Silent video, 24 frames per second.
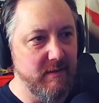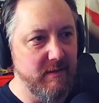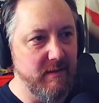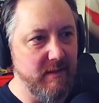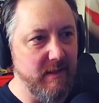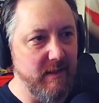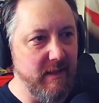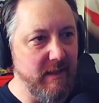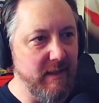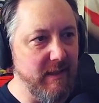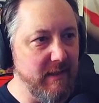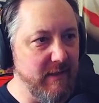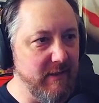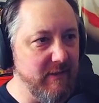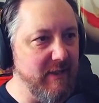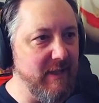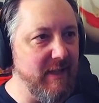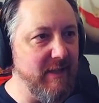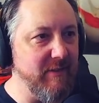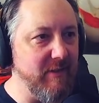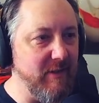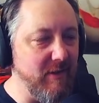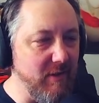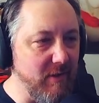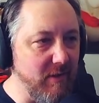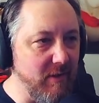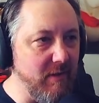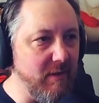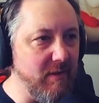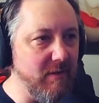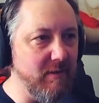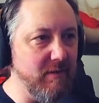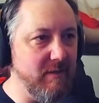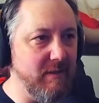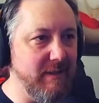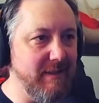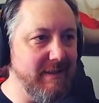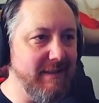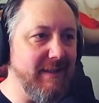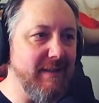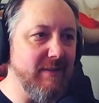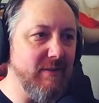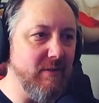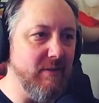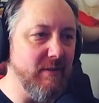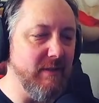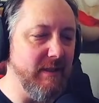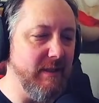And this has it all. And not
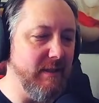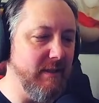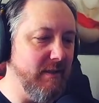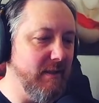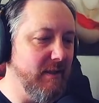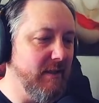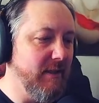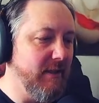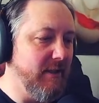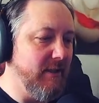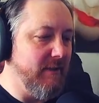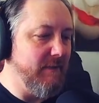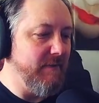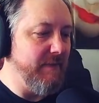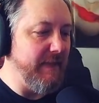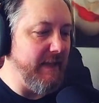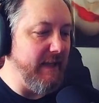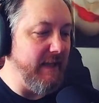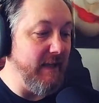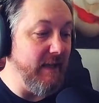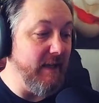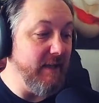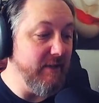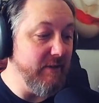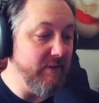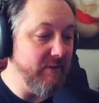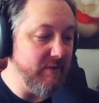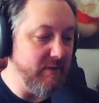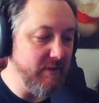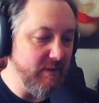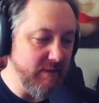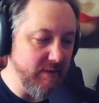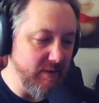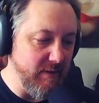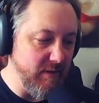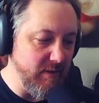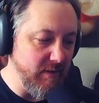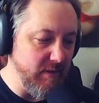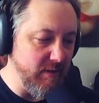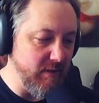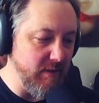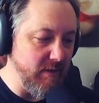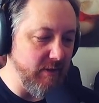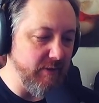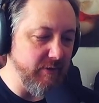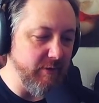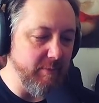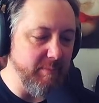only, and I
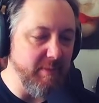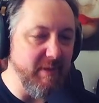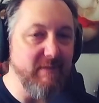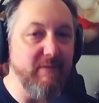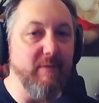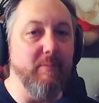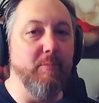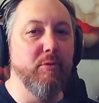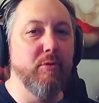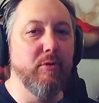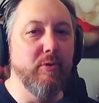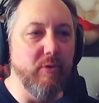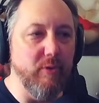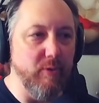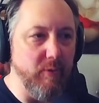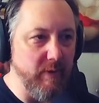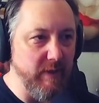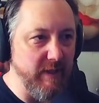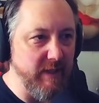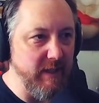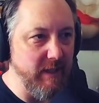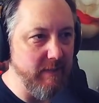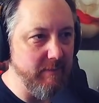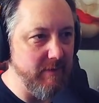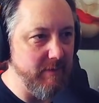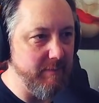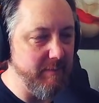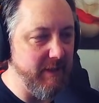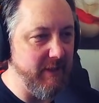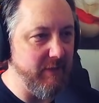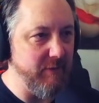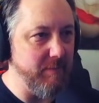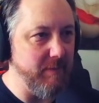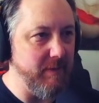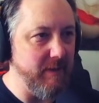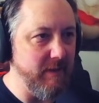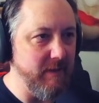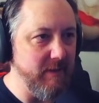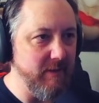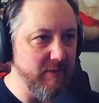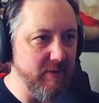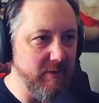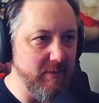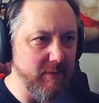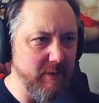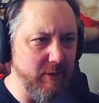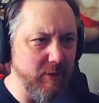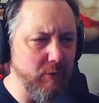was a bit of a prude when it came to bass players.
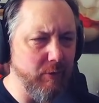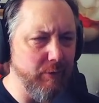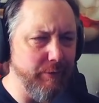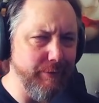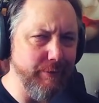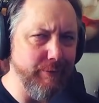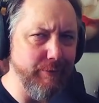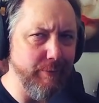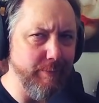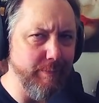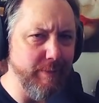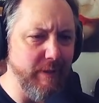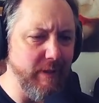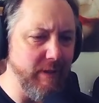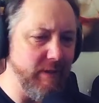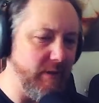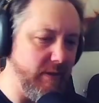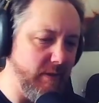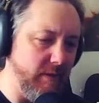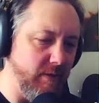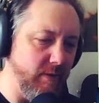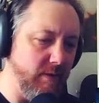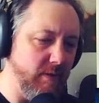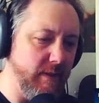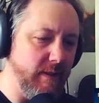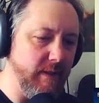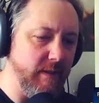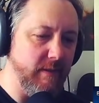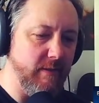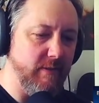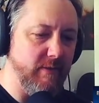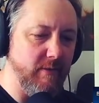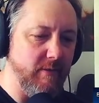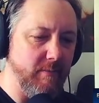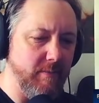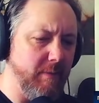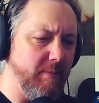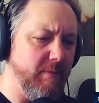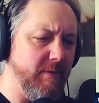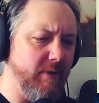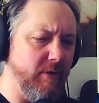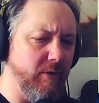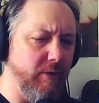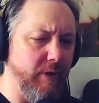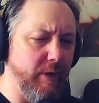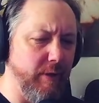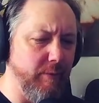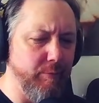And like, oh, use a pick, like some people like,
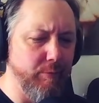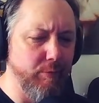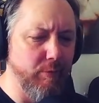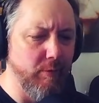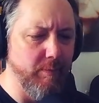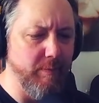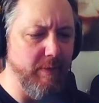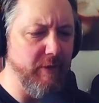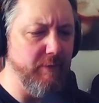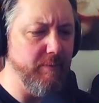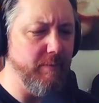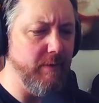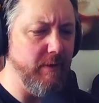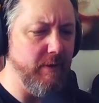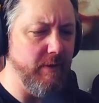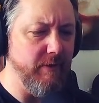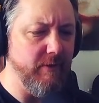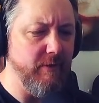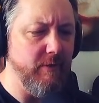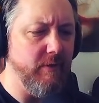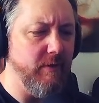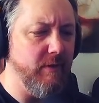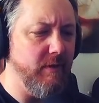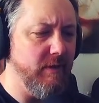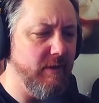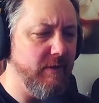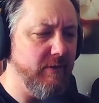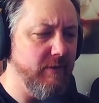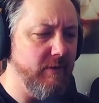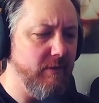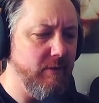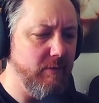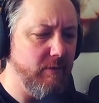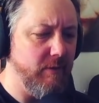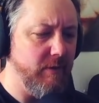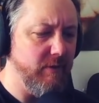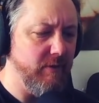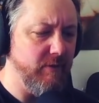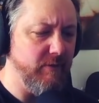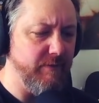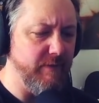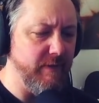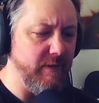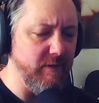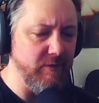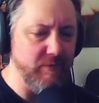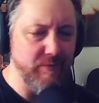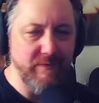oh, you're a real bass player. Listen, you use
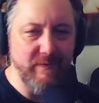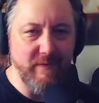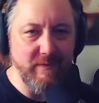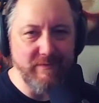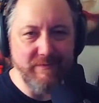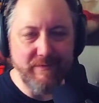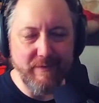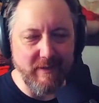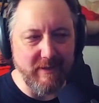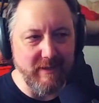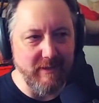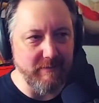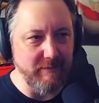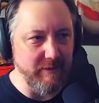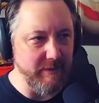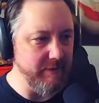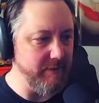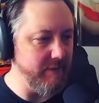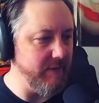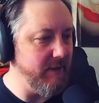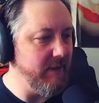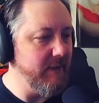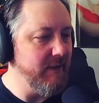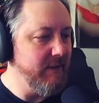fingers. Fuck ever, dude.